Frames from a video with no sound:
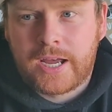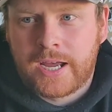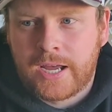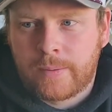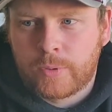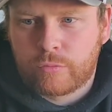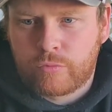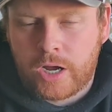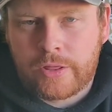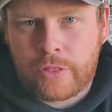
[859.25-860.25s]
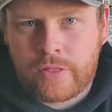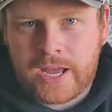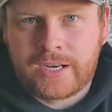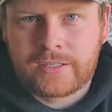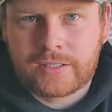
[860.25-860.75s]
rather
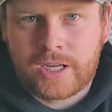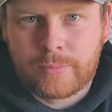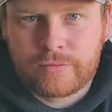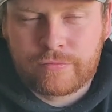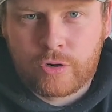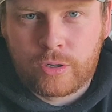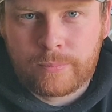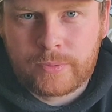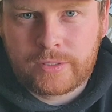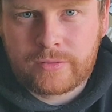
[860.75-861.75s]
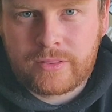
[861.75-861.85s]
than coming from